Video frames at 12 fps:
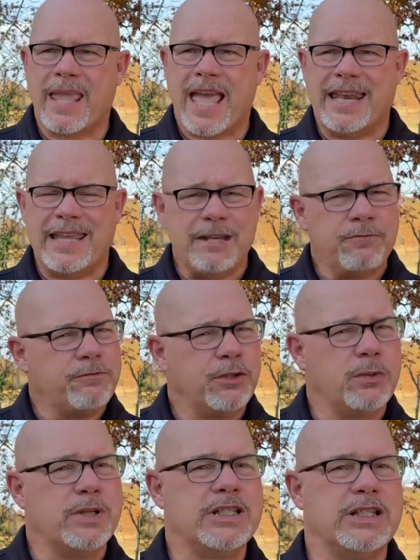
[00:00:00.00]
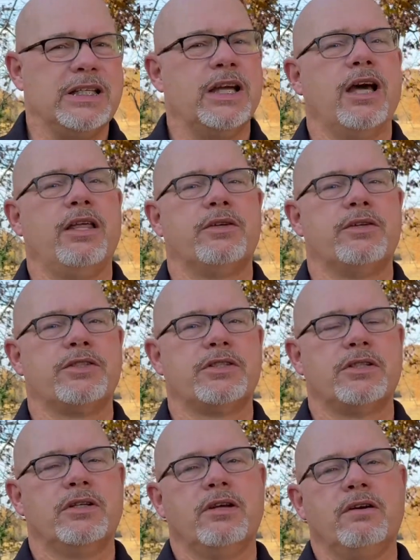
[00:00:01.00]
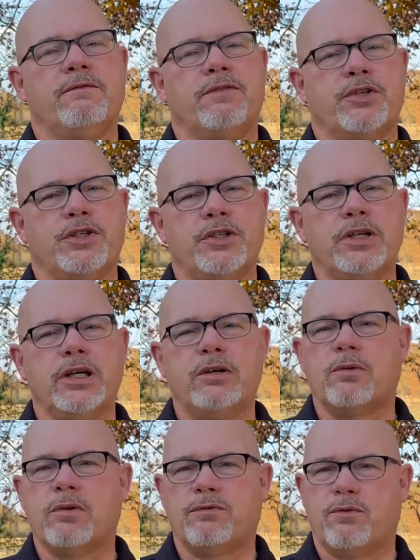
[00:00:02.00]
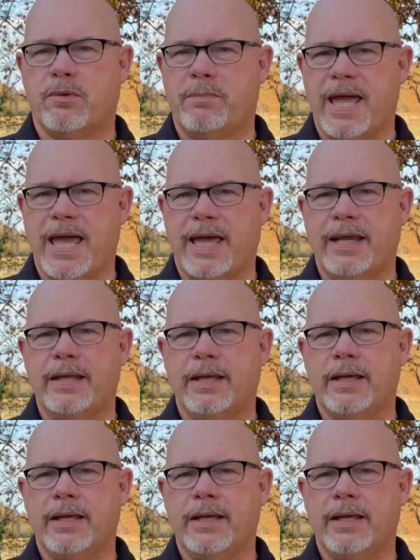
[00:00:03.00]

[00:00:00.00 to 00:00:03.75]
at influencing others for good or for bad.